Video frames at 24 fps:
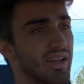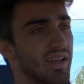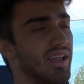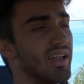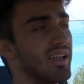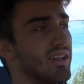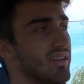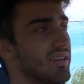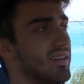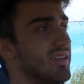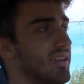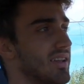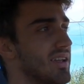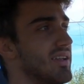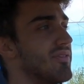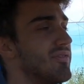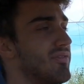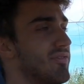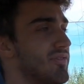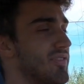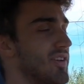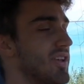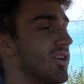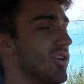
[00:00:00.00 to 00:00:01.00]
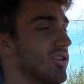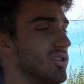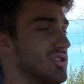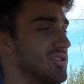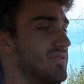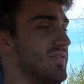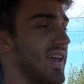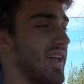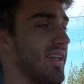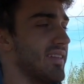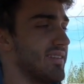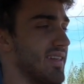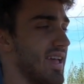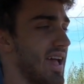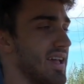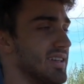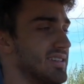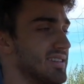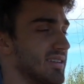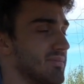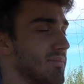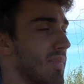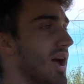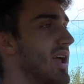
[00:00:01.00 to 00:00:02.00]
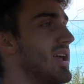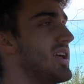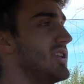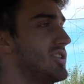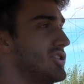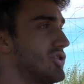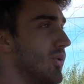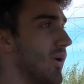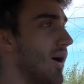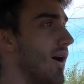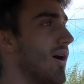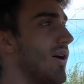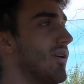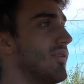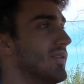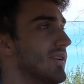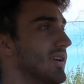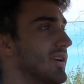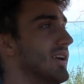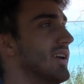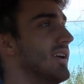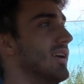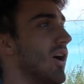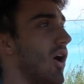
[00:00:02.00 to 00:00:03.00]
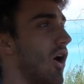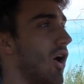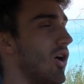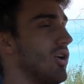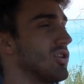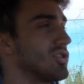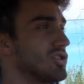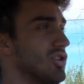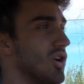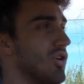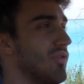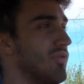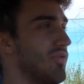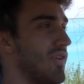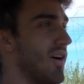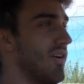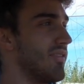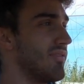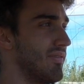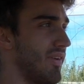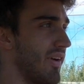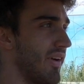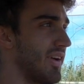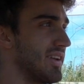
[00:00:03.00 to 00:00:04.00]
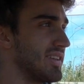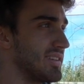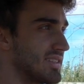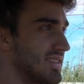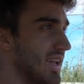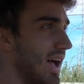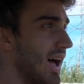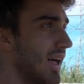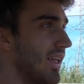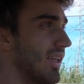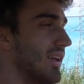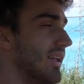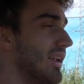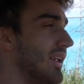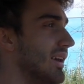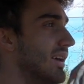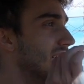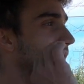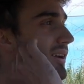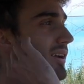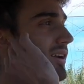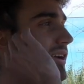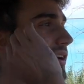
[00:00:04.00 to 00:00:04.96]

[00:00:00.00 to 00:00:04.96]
It feels fantastic. My E12 also felt very solid,